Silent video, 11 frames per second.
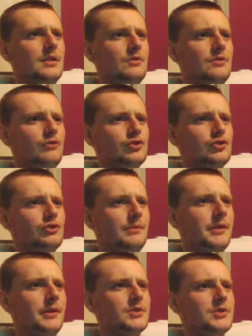Rodri, under
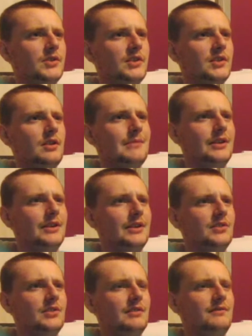pressure, still
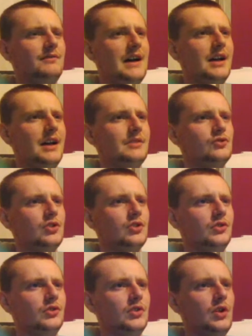manages to find John
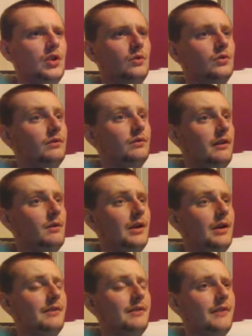Stones very well,
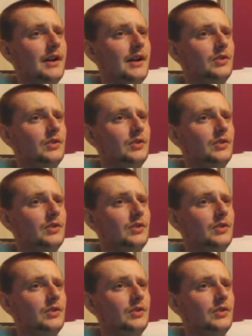in fact.